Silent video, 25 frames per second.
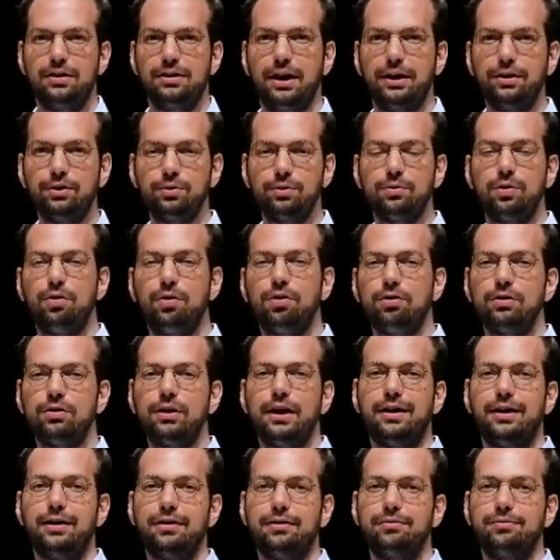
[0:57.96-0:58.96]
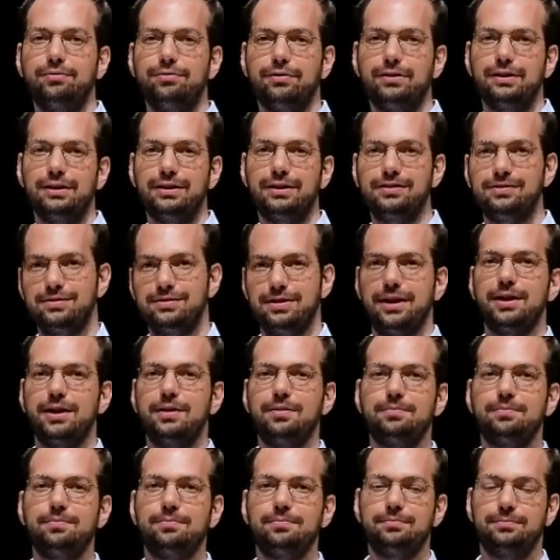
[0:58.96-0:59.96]
They don't all have the
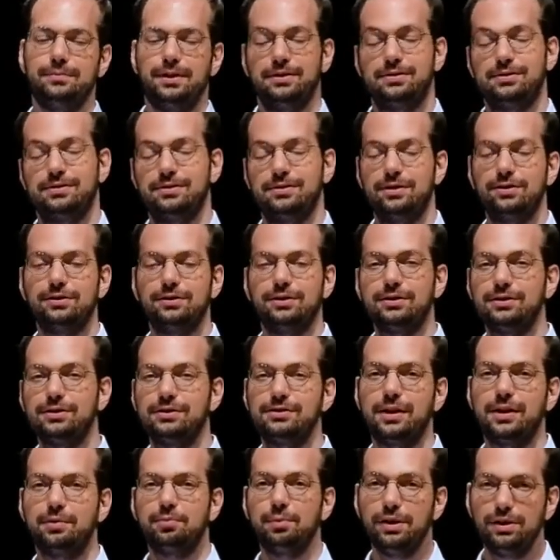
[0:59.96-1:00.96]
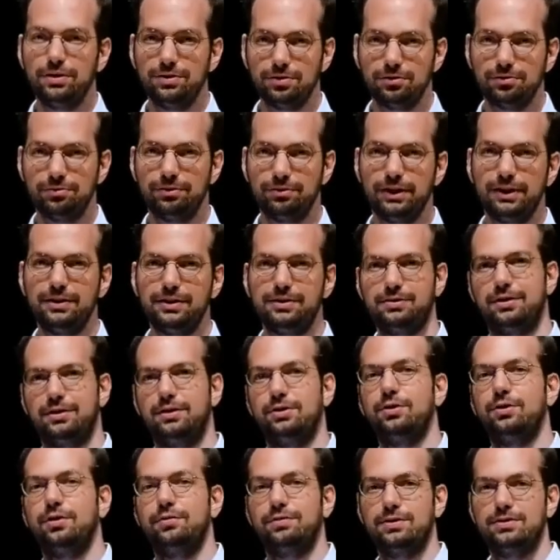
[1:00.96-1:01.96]
same, necessarily the same interface,
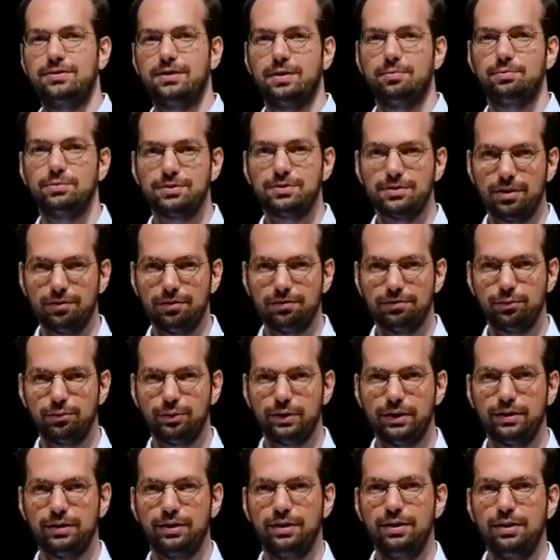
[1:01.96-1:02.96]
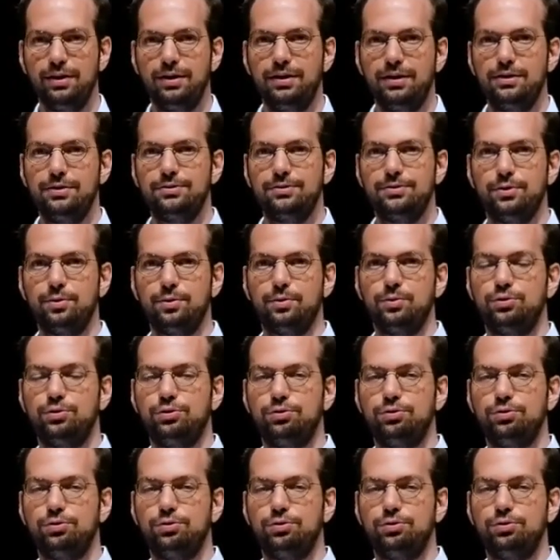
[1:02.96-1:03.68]
they don't have the same software, so